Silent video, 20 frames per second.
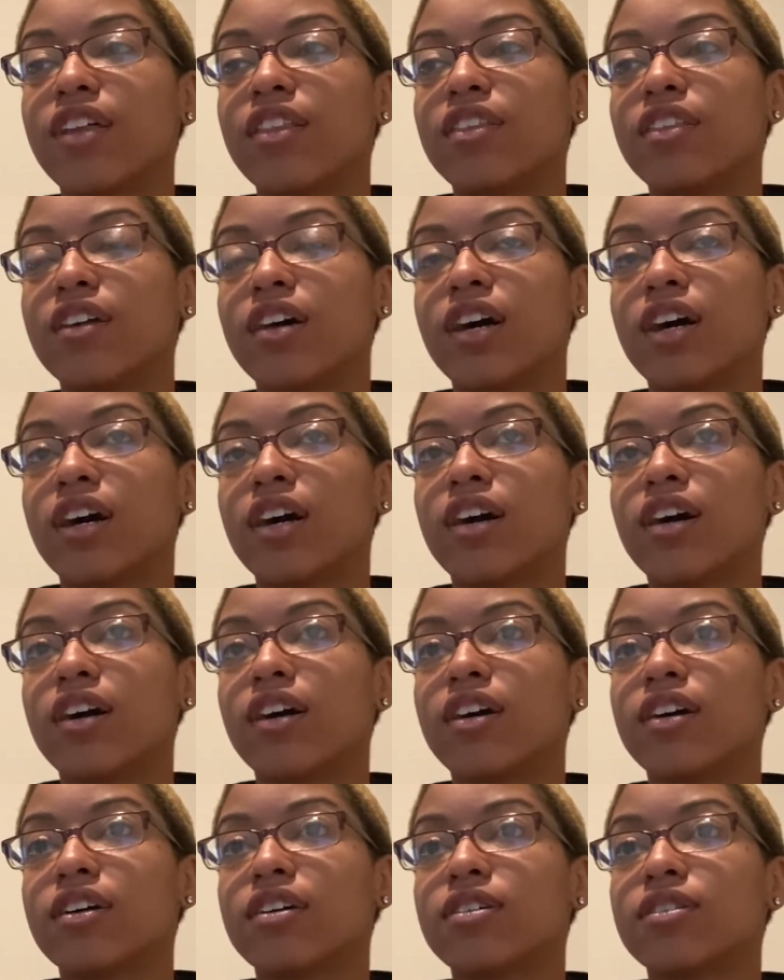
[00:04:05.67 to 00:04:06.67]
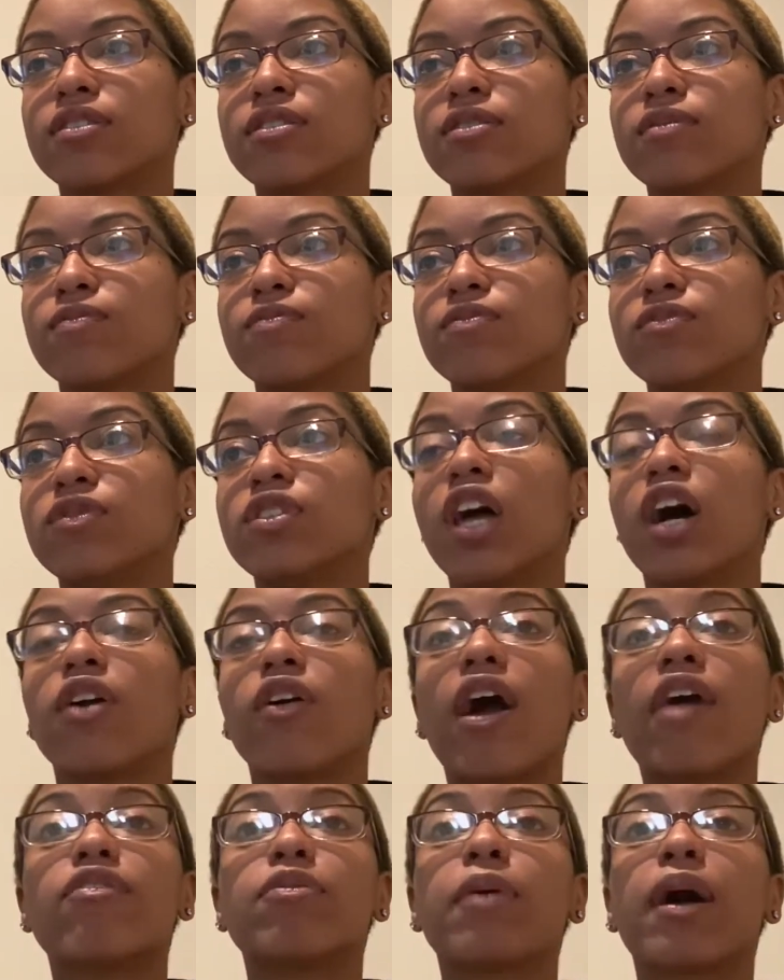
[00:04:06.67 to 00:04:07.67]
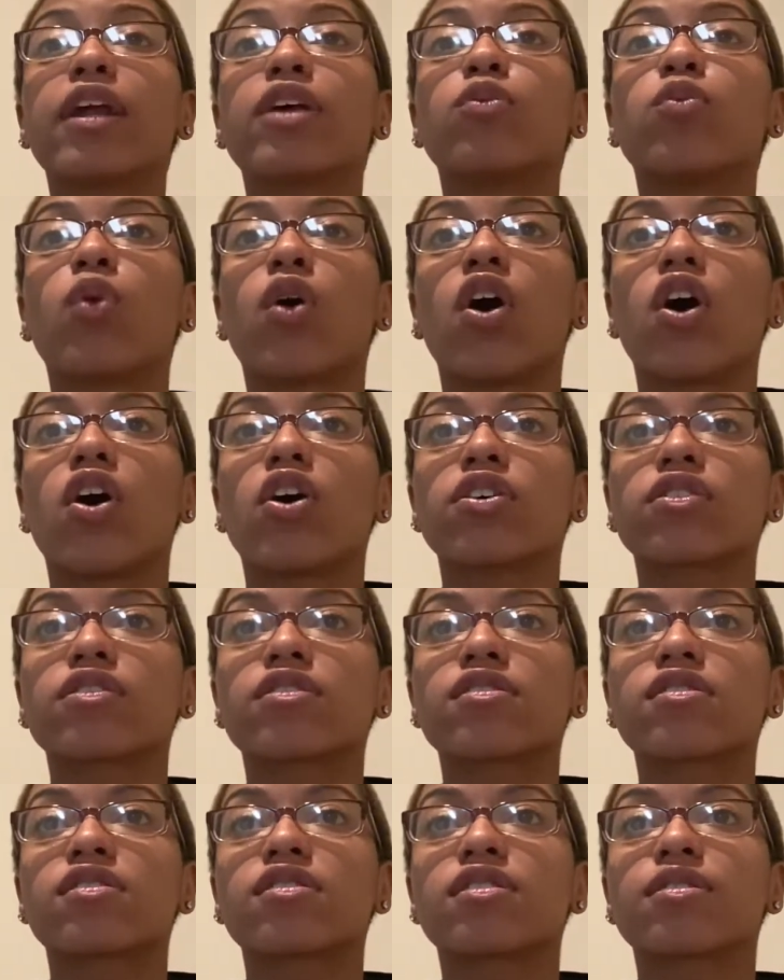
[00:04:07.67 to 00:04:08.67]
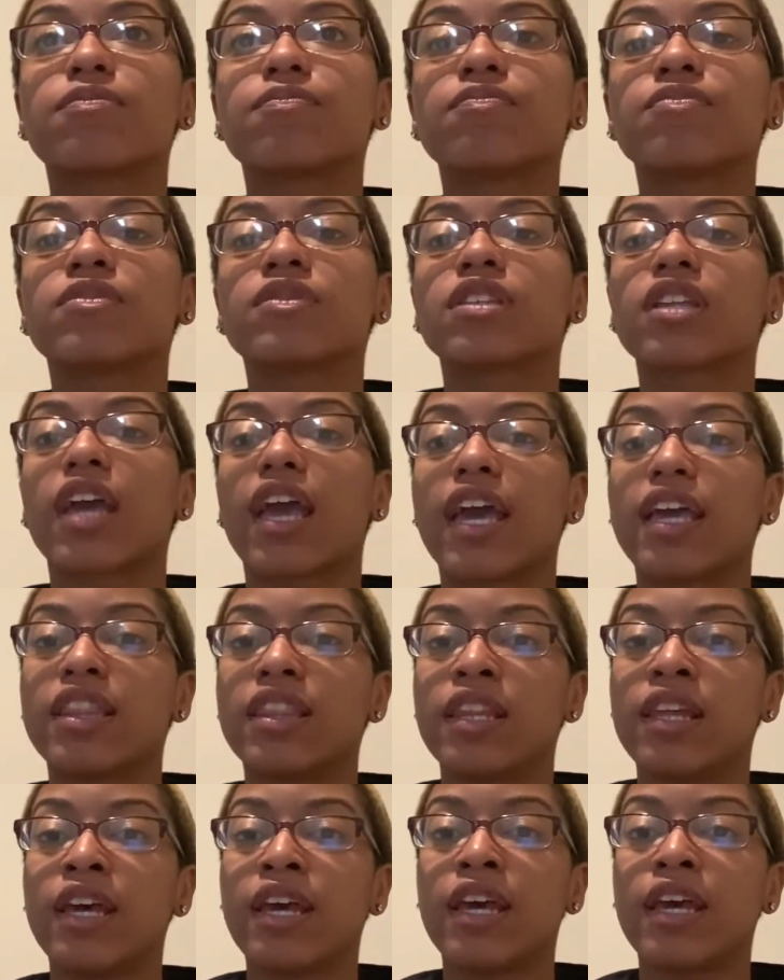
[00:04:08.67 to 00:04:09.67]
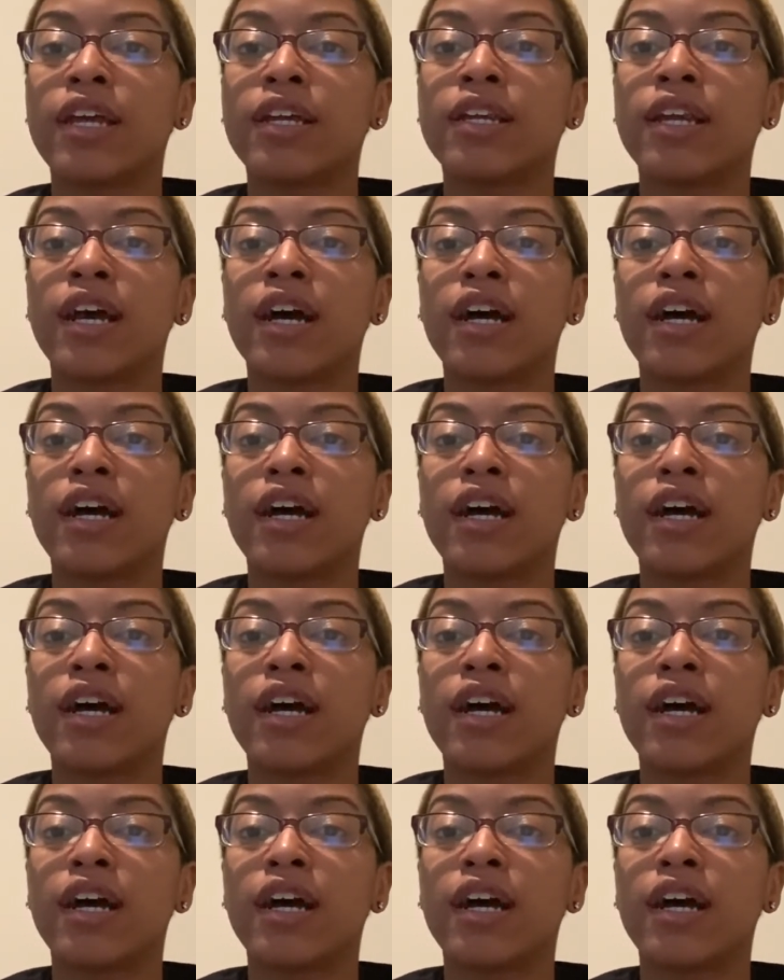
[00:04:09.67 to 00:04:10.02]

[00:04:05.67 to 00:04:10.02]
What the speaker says: everybody walks, and then